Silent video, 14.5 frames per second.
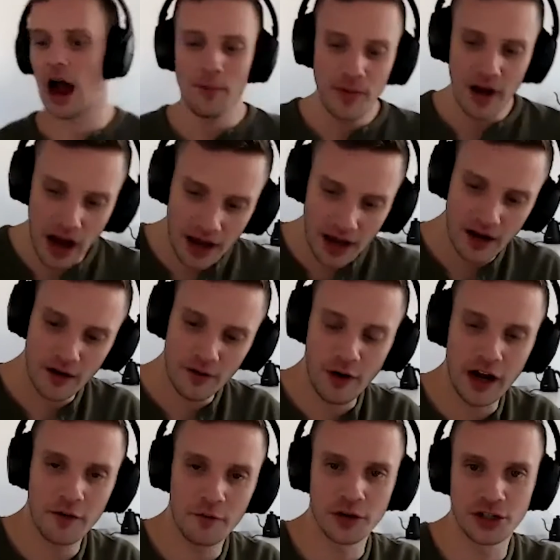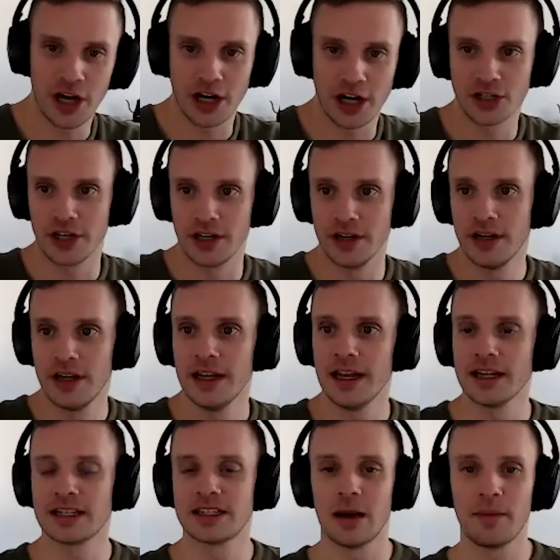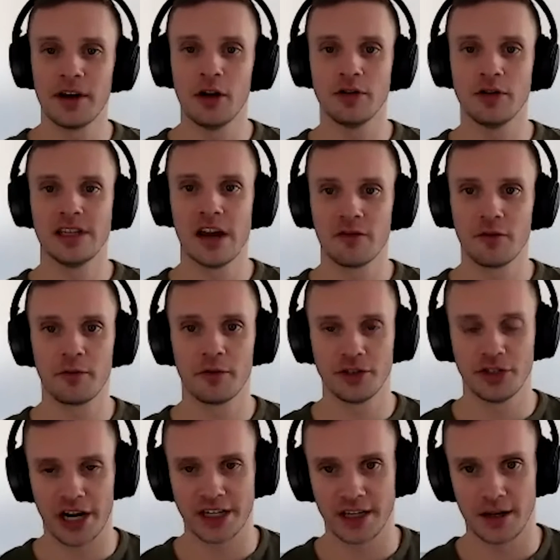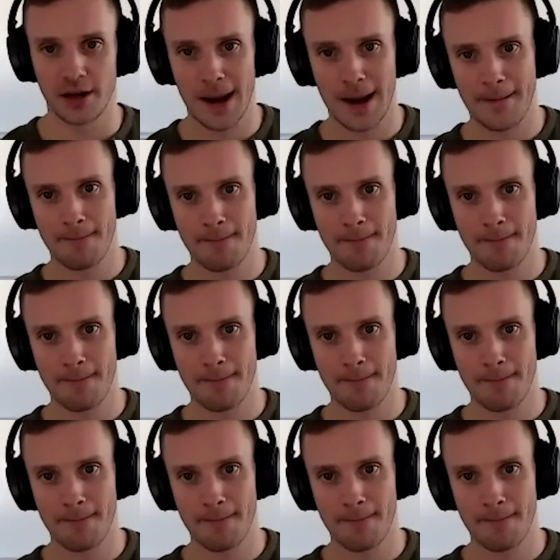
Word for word: I'm not afraid of rejection is somebody who has never been rejected.